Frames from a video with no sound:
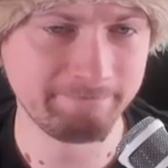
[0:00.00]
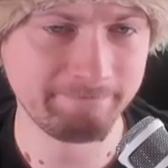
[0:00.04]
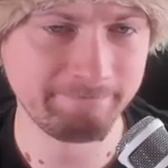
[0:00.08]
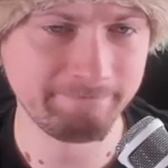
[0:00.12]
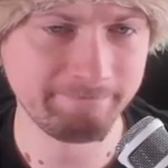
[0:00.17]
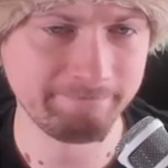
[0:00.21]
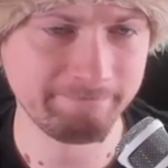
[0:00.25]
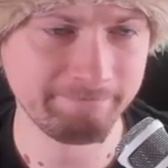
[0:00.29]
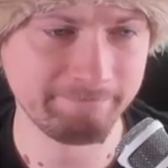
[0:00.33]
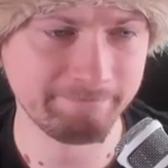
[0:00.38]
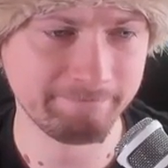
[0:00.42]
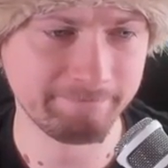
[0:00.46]

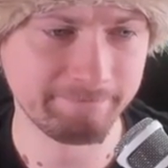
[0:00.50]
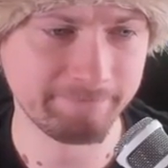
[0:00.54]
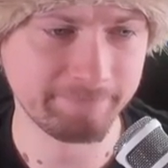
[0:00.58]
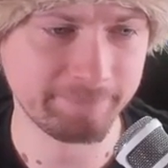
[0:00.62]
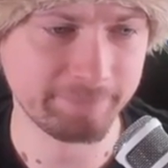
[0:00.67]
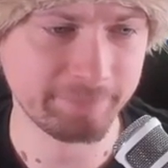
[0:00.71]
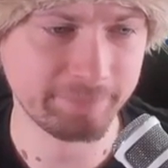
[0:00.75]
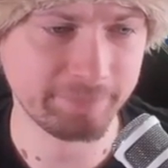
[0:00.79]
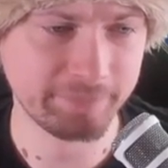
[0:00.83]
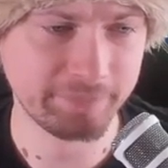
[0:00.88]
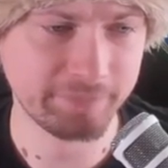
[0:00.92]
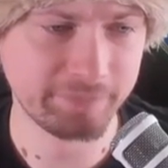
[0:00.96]
Hmm...
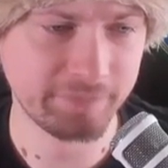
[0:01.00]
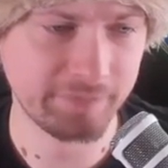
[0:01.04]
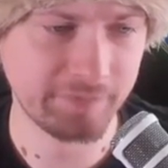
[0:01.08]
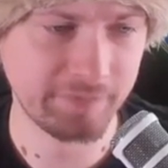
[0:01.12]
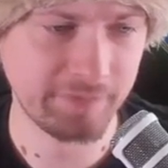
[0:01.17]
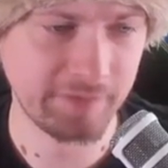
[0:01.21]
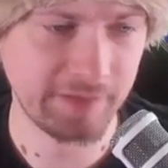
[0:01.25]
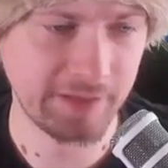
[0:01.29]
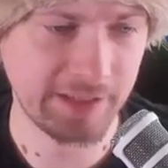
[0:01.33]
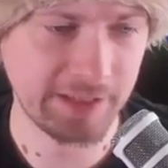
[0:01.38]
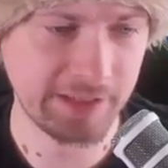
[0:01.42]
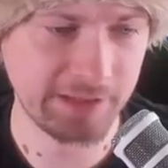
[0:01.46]

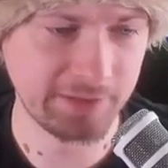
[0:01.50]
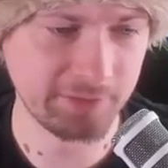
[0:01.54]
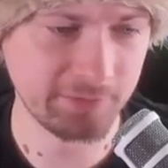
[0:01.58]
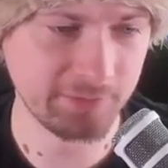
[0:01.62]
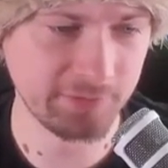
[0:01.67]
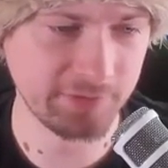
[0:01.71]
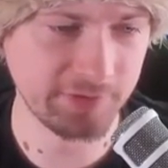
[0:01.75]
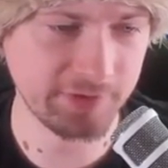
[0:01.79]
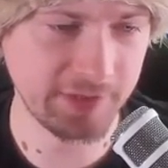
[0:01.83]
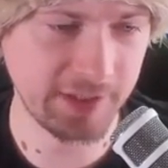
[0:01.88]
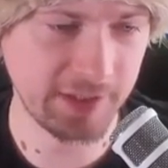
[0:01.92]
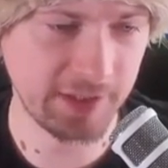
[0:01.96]
Hard
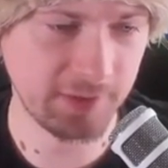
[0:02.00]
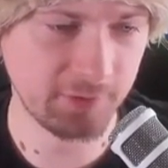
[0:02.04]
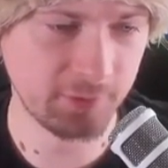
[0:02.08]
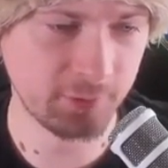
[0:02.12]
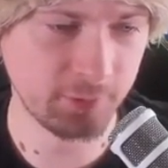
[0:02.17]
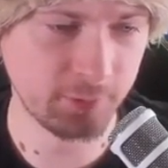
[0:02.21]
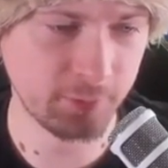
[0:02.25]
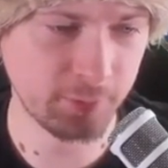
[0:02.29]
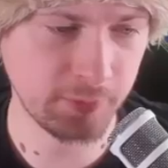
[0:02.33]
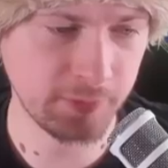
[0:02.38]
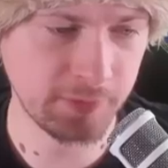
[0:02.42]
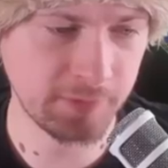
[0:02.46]
to say.
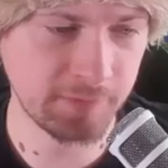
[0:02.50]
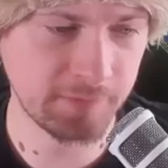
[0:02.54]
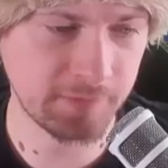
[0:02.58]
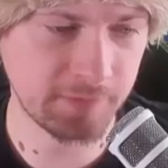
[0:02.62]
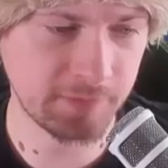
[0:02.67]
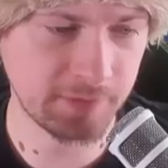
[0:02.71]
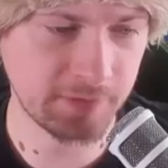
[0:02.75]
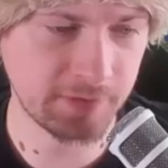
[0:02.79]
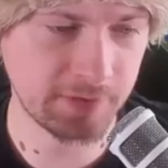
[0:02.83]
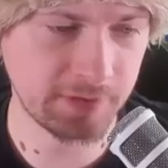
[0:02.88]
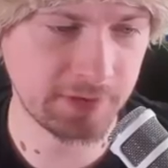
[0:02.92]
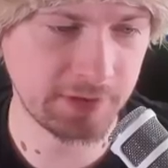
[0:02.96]
two point
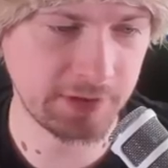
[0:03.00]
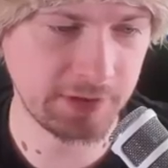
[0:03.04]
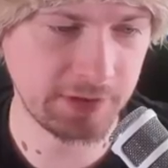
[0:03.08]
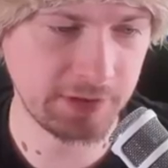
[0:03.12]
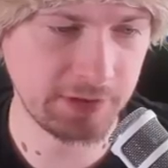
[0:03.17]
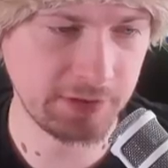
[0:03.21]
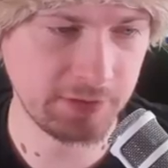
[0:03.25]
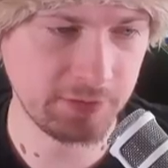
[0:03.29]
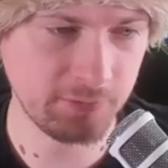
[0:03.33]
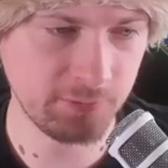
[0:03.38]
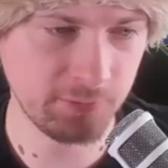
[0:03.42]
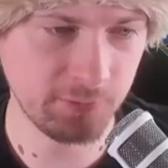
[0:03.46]
one
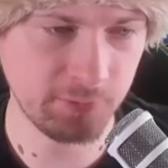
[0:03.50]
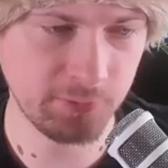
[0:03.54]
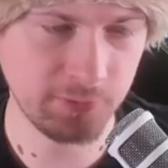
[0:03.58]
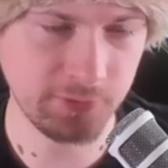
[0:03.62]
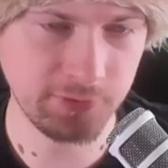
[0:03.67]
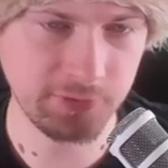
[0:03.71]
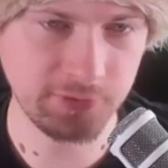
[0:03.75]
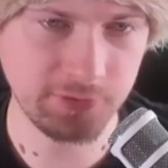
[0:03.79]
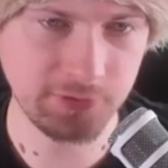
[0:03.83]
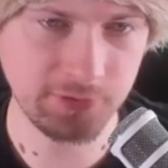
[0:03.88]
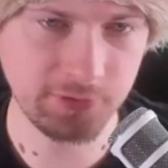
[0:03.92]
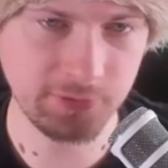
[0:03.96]
three, two
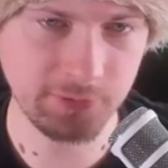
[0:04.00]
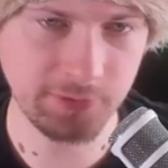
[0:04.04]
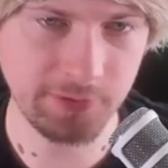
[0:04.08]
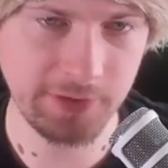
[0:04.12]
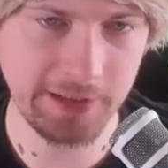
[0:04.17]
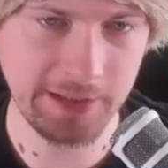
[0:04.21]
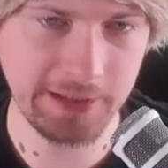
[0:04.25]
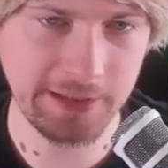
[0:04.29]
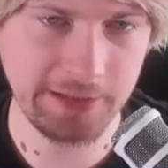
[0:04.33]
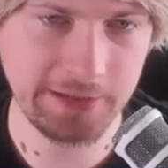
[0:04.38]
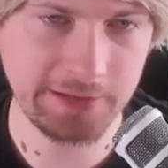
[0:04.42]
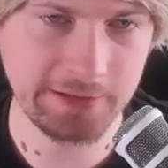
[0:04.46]
point oh
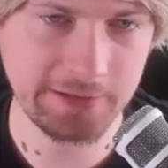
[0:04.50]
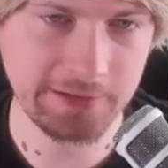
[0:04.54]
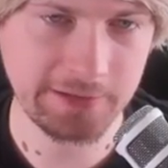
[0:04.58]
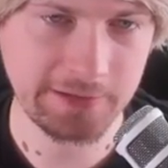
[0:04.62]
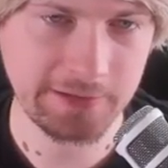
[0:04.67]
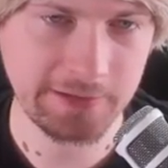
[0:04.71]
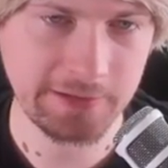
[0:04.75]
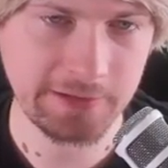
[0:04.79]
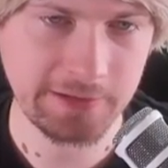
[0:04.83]
eight.